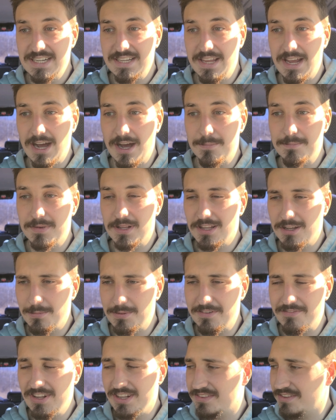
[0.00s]
Yeah, a little
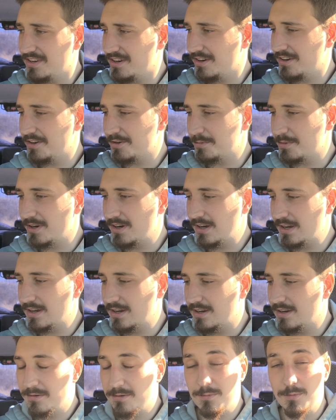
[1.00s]
bit of interior
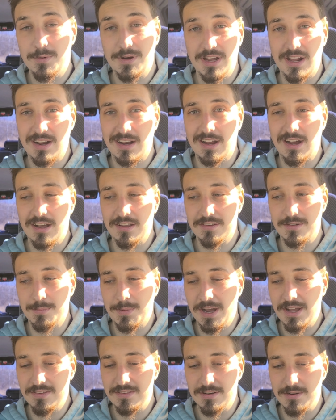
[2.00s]
work. We got to
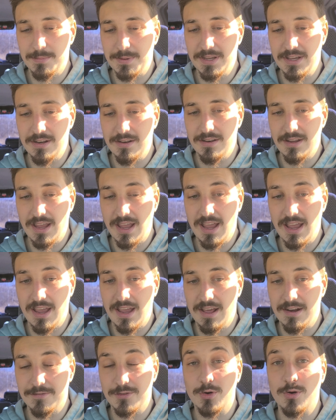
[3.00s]
customize it a bit,
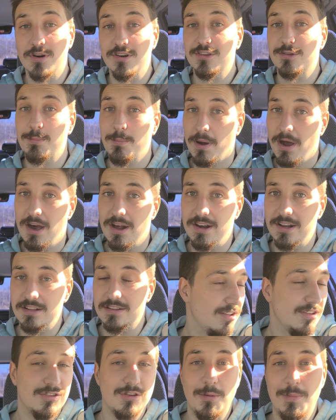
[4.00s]
and of course mod
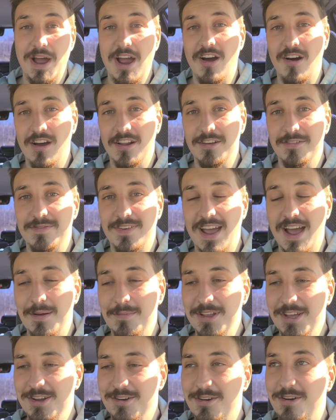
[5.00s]
it. So my Honda
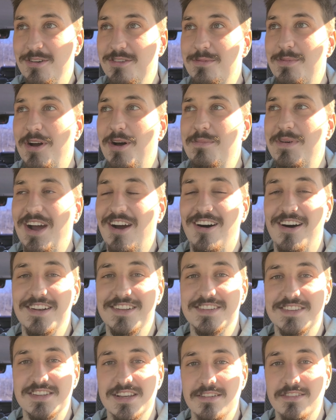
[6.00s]
family who knows about my
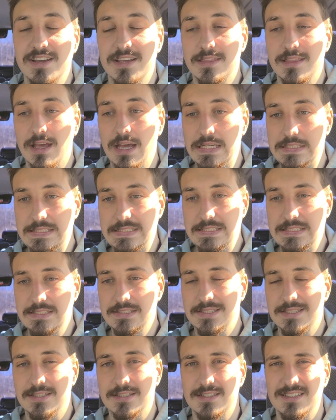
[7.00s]
Honda Civic that
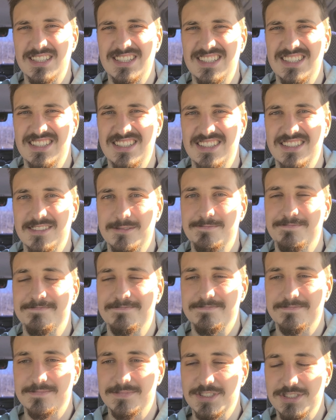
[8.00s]

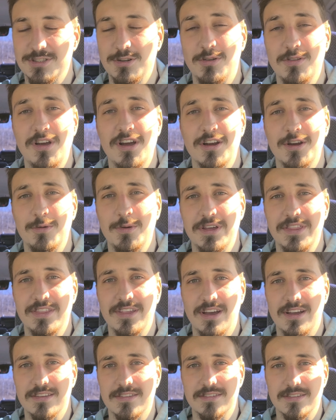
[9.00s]
is no longer with
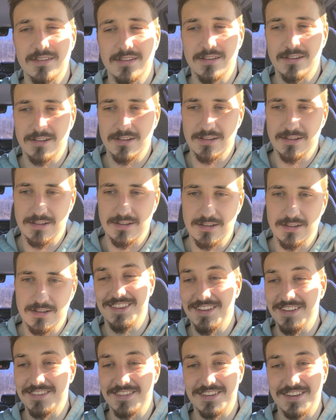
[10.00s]
us,
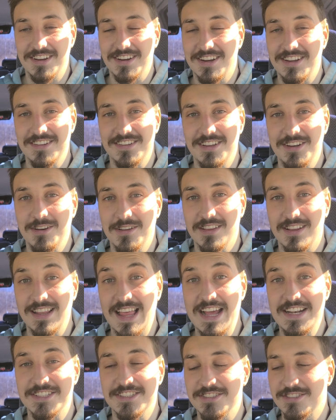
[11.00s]
this is going to continue the
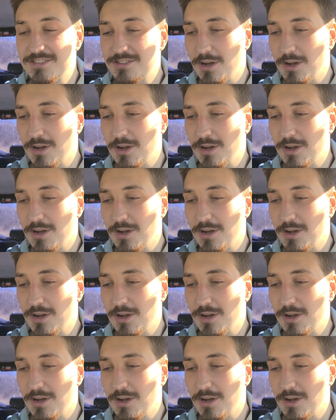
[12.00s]
legend.